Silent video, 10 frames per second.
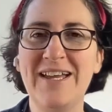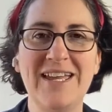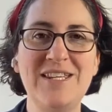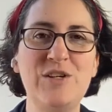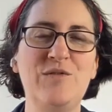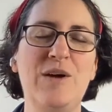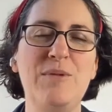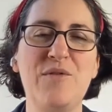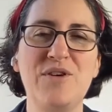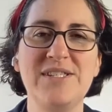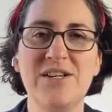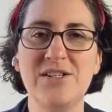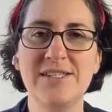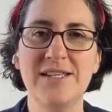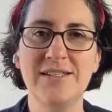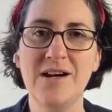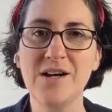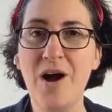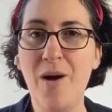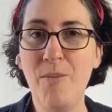Again, you can find me over at
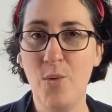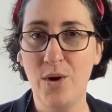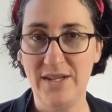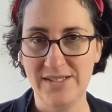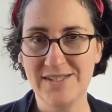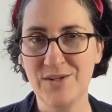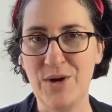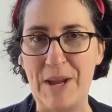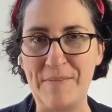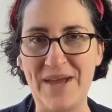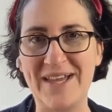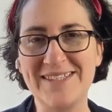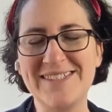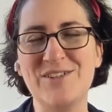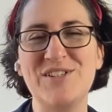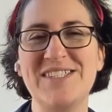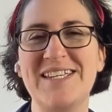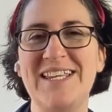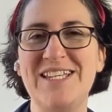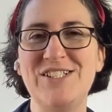sarahdesign.com or on Instagram at
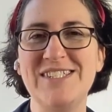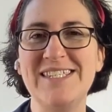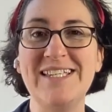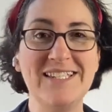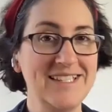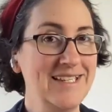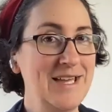sarahdesignAgency.